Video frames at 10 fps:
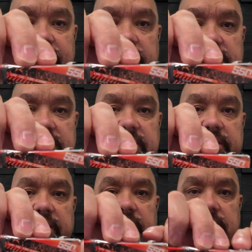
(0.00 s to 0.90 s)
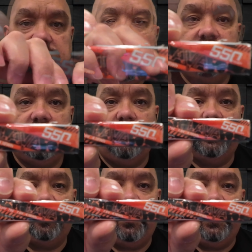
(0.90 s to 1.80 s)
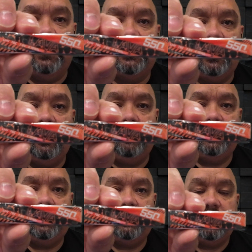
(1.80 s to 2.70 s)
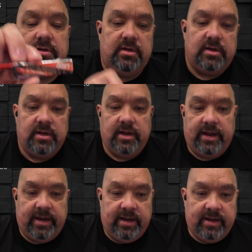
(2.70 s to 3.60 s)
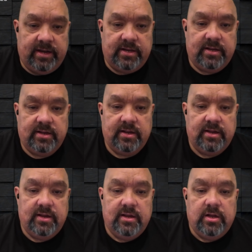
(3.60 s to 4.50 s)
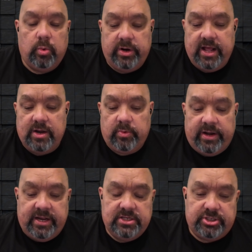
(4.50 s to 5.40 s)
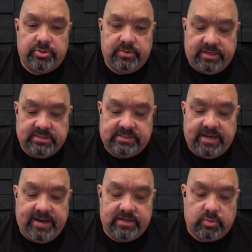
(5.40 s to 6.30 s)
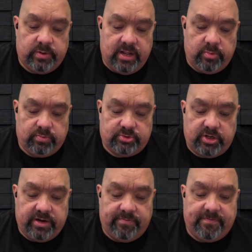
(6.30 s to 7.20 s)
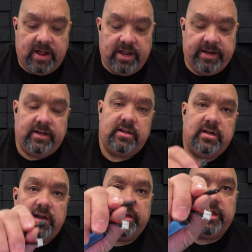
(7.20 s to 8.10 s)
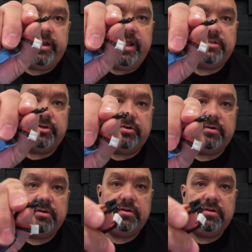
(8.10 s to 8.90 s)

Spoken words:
you can see that. I showed this plenty of times. And what I ran into is that when I'm trying to find a connector